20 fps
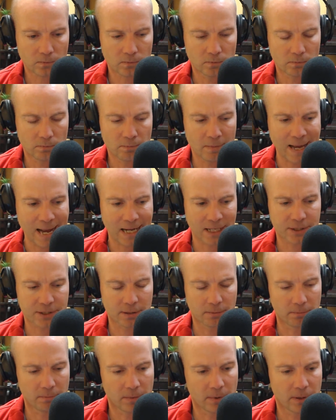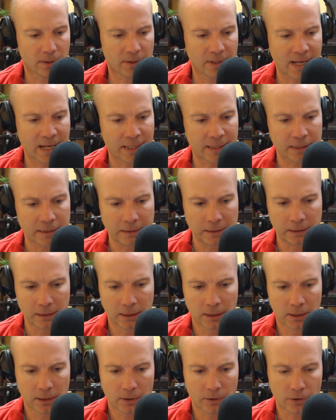maxim that
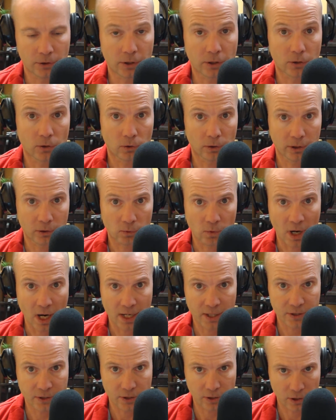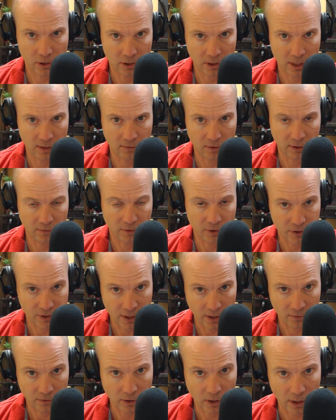you can only rise to your level of your
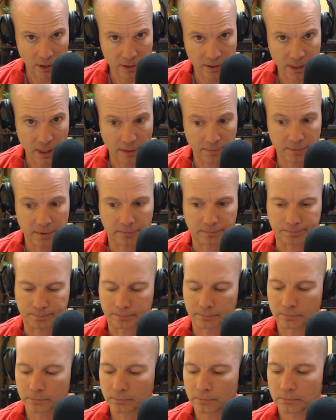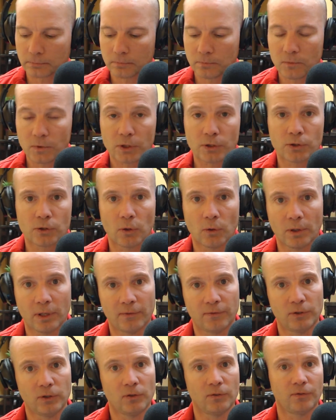self-concept. So
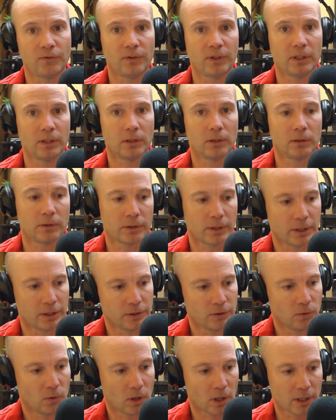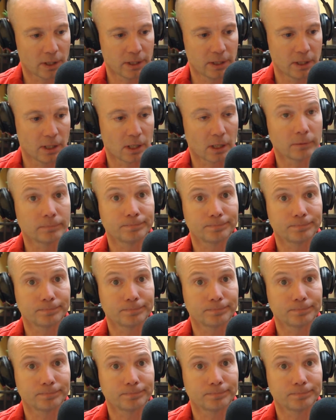if you feel that you are here,